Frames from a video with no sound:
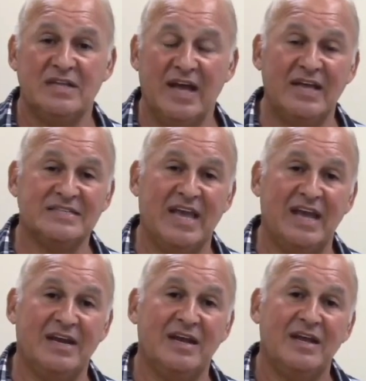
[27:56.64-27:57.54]
to die is
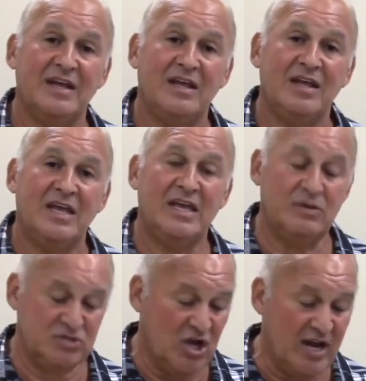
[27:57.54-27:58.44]
gain. He
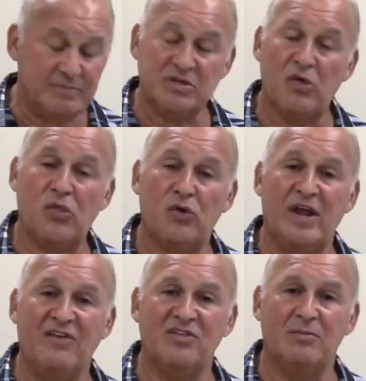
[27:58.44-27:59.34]
was caught up to the third
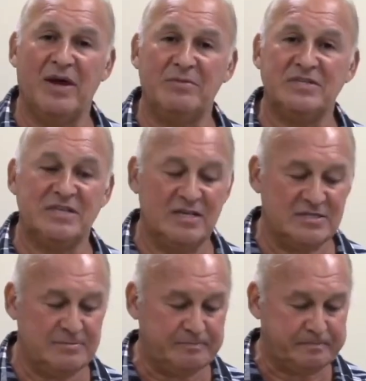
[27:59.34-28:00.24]
heaven, the Bible
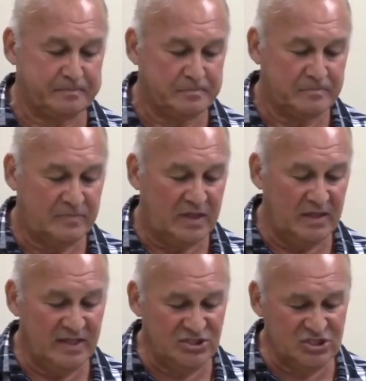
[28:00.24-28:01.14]
says.
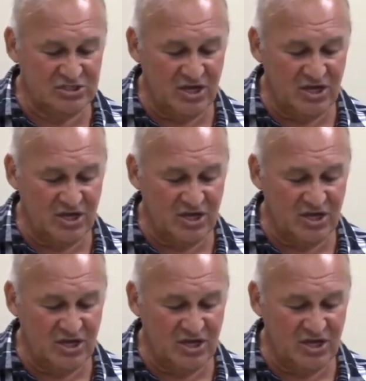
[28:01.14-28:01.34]
Let's just